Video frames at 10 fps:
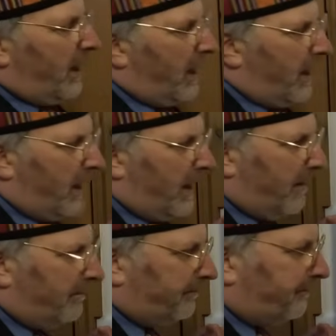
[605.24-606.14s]

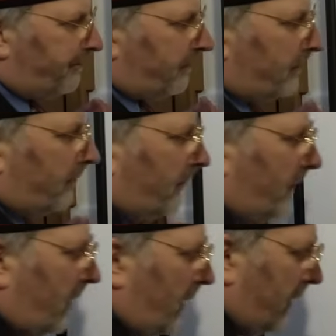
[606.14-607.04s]
And
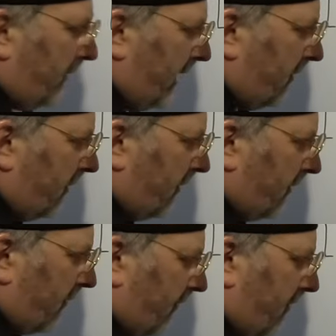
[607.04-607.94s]

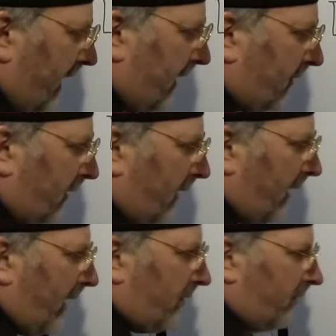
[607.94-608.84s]
then from that,
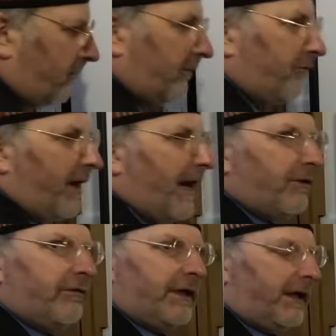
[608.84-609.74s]

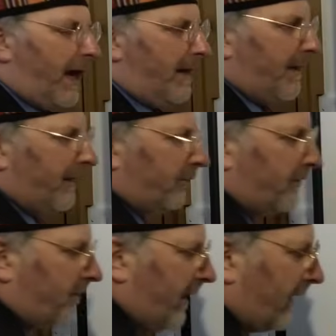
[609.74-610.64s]
Christianity came out
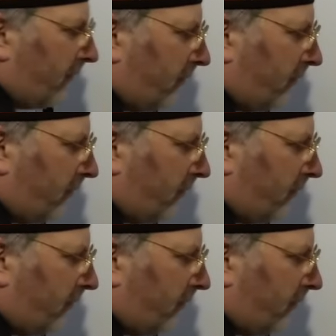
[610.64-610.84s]
of that.